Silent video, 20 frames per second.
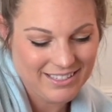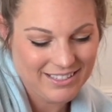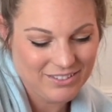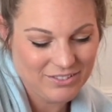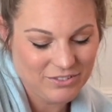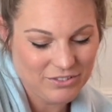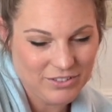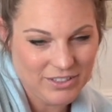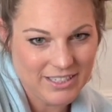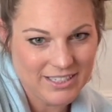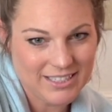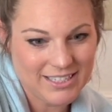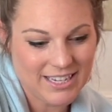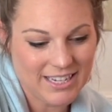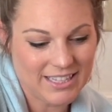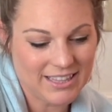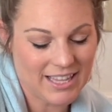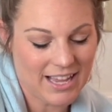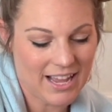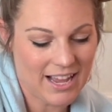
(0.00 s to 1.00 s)
I'm gonna
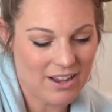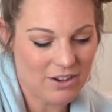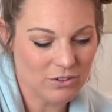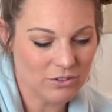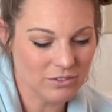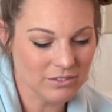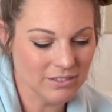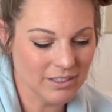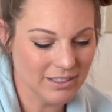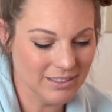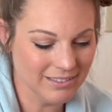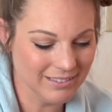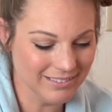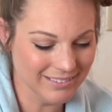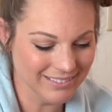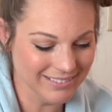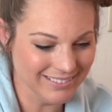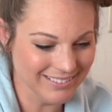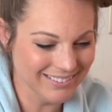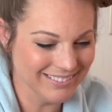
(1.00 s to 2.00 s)
take that
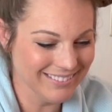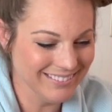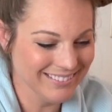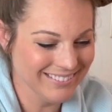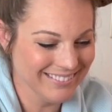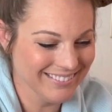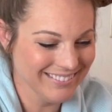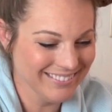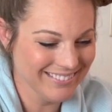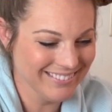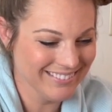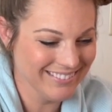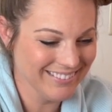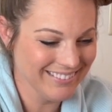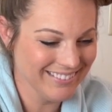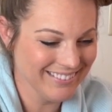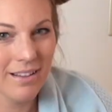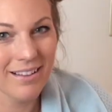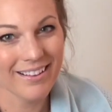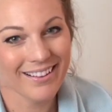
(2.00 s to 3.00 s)
out.
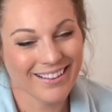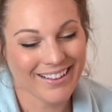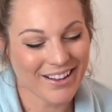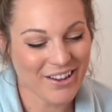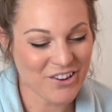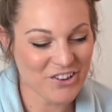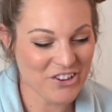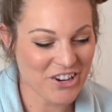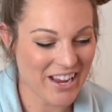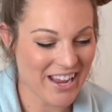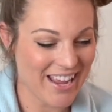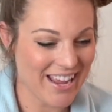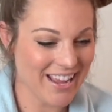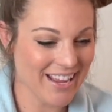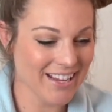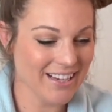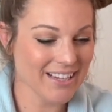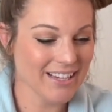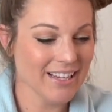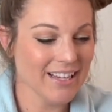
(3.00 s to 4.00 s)
Okay,